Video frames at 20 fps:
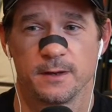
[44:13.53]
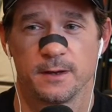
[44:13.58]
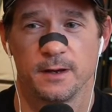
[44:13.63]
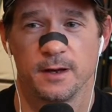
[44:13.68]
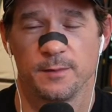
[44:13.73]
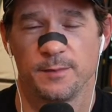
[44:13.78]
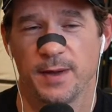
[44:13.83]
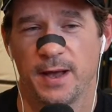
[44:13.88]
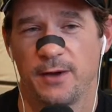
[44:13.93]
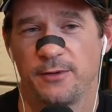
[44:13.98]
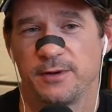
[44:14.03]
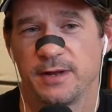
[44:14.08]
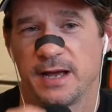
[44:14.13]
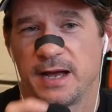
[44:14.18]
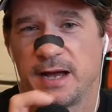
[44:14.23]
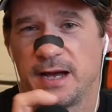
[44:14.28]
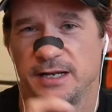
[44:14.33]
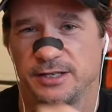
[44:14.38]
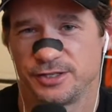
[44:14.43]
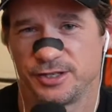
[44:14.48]
about
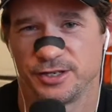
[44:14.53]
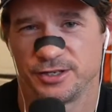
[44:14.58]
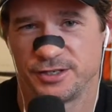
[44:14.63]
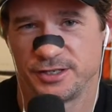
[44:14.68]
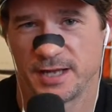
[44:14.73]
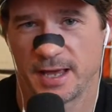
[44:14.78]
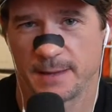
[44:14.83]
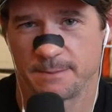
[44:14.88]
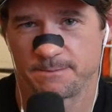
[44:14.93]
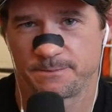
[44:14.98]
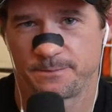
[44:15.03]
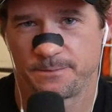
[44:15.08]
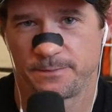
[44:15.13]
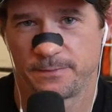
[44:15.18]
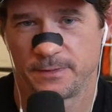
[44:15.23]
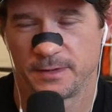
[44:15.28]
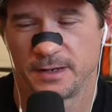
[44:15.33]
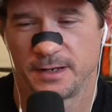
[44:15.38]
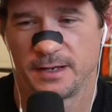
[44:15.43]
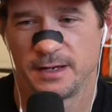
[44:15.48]
hostage tape.
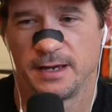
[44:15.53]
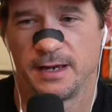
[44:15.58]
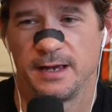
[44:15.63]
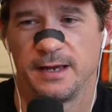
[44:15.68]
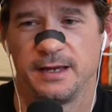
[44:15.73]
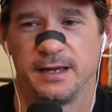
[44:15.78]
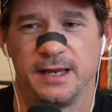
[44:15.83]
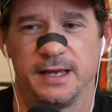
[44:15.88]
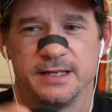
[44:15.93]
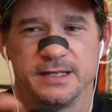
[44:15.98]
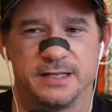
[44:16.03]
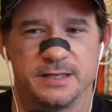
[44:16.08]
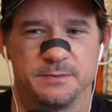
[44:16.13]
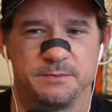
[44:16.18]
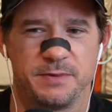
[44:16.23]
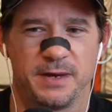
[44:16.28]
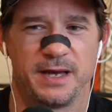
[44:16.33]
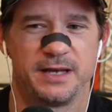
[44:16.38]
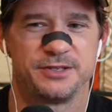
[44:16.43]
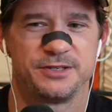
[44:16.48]
And
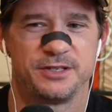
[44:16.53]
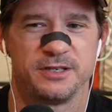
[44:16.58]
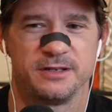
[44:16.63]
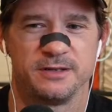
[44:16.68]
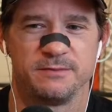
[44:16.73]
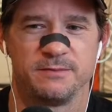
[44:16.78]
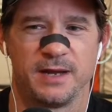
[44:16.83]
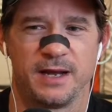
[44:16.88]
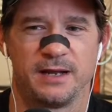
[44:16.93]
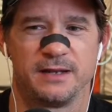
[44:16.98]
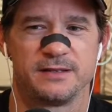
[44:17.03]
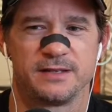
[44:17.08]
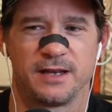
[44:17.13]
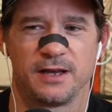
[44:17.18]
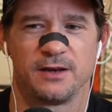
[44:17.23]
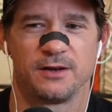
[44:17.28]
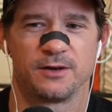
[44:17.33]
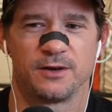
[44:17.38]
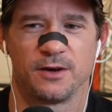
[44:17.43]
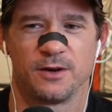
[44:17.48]
Sebastian
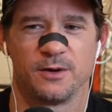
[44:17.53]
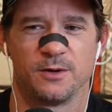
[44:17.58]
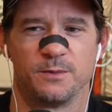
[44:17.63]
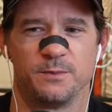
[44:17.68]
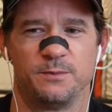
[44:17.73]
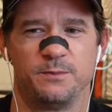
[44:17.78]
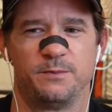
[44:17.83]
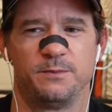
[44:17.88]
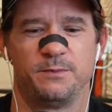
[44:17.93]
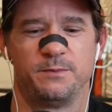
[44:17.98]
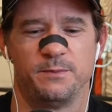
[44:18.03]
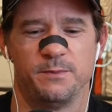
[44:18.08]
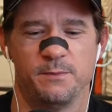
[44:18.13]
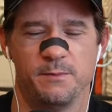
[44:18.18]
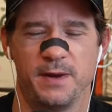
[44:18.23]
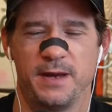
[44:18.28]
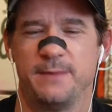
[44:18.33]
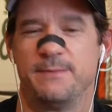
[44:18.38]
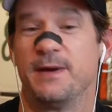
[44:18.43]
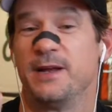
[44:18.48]
Maniscalco
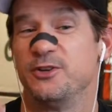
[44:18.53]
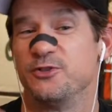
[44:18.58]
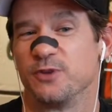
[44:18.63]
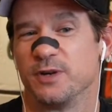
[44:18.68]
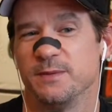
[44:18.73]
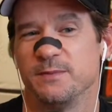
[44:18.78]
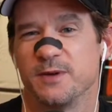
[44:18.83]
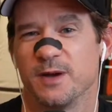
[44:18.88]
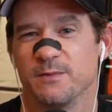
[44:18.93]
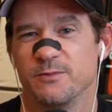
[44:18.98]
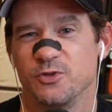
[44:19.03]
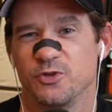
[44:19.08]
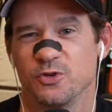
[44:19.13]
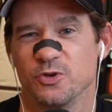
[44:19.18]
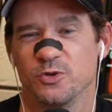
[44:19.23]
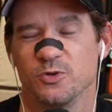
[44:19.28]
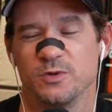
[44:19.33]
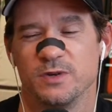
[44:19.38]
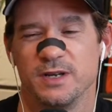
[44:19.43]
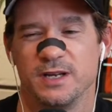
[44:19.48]
made my dream come
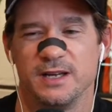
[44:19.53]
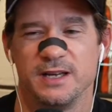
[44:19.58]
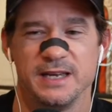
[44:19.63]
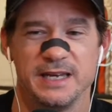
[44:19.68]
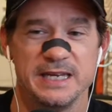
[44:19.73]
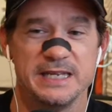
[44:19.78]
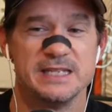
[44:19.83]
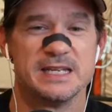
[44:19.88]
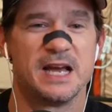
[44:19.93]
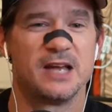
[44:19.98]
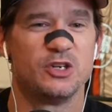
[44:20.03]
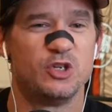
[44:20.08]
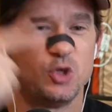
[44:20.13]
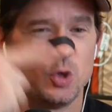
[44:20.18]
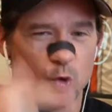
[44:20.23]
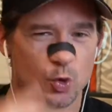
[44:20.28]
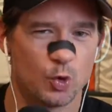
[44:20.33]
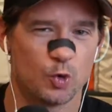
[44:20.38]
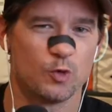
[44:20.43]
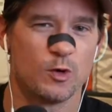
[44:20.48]
true. He's on
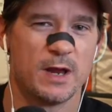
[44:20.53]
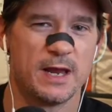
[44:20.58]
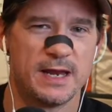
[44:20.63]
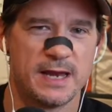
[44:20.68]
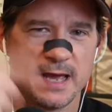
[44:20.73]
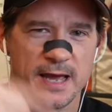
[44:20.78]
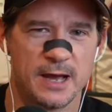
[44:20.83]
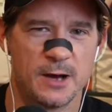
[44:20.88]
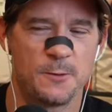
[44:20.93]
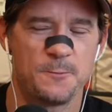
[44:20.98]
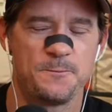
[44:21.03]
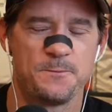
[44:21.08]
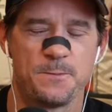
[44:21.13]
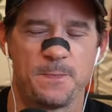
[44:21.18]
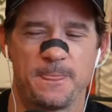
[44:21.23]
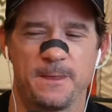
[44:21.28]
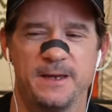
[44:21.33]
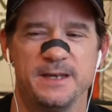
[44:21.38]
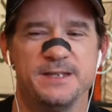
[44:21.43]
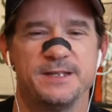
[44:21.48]
tour right now.
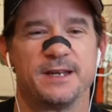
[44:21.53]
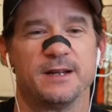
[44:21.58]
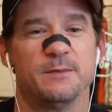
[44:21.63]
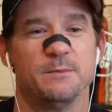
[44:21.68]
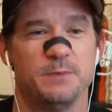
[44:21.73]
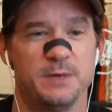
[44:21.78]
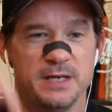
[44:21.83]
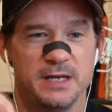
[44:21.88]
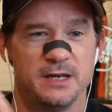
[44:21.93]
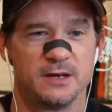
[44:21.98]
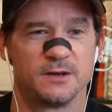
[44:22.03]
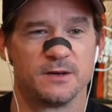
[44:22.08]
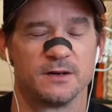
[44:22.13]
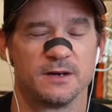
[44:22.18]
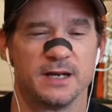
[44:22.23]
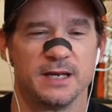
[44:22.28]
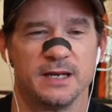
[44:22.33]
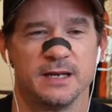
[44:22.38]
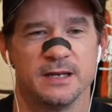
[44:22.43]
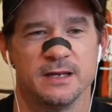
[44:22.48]
He's going to be here
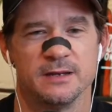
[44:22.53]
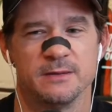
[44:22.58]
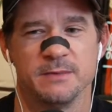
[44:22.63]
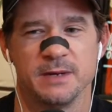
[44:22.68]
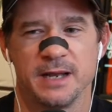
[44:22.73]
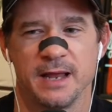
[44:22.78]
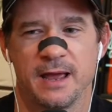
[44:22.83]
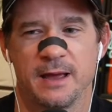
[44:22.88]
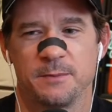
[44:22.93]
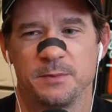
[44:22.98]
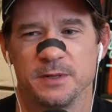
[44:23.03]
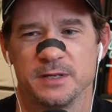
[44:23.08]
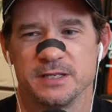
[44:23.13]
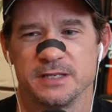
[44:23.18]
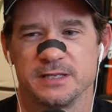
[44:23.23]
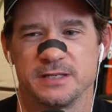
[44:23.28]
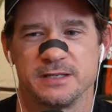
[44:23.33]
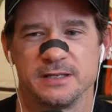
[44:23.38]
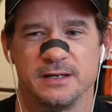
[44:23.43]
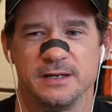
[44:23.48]
in
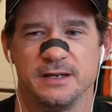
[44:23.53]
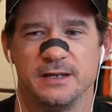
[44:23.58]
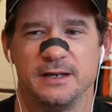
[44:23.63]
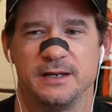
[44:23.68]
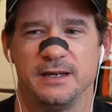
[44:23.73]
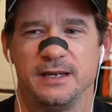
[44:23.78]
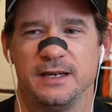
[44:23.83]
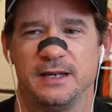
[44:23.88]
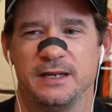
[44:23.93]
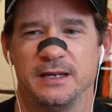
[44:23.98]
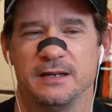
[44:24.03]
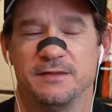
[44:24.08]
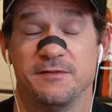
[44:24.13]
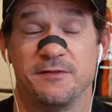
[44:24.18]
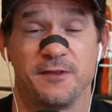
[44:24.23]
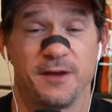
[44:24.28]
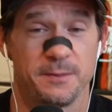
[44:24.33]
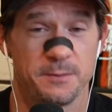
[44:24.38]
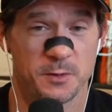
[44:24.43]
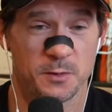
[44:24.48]
Minneapolis in
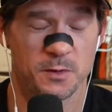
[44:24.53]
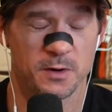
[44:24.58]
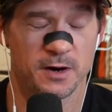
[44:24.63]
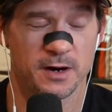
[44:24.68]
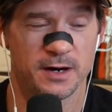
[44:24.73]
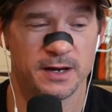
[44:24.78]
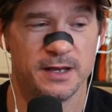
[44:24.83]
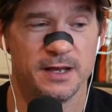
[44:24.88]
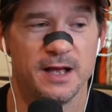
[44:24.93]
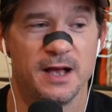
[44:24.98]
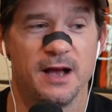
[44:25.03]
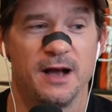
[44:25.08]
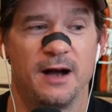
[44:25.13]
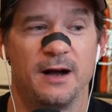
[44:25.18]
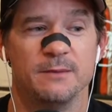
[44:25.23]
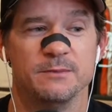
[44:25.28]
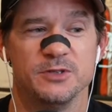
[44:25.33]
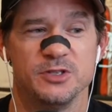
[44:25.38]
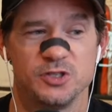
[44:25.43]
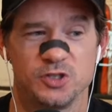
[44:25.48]
February.
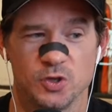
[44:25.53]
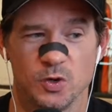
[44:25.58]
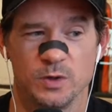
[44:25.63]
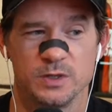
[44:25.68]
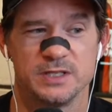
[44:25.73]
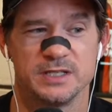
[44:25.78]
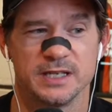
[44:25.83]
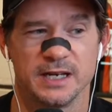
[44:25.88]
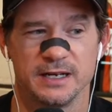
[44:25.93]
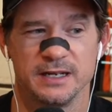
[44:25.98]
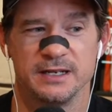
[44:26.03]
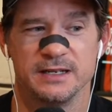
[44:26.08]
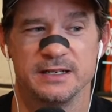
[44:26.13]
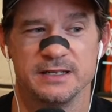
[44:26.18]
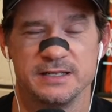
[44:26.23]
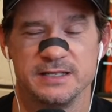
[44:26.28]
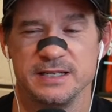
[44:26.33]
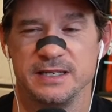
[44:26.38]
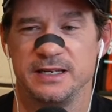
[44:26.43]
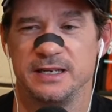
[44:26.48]
I'm so excited to
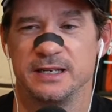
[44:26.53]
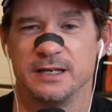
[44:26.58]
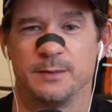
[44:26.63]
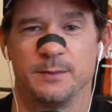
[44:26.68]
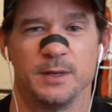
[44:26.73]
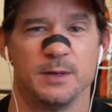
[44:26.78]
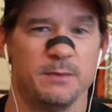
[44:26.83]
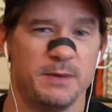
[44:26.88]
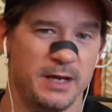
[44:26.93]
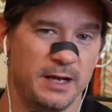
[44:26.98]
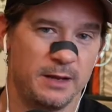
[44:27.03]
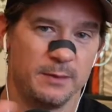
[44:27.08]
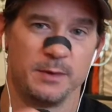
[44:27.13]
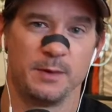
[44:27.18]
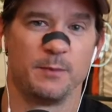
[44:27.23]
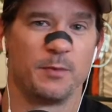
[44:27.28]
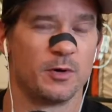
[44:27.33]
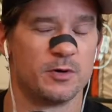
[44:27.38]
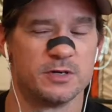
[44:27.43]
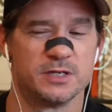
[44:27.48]
see him and meet him
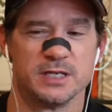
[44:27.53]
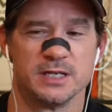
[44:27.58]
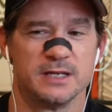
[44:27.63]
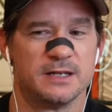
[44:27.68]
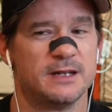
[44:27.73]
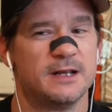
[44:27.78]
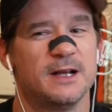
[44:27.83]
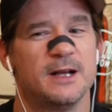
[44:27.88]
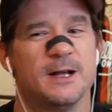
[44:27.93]
in person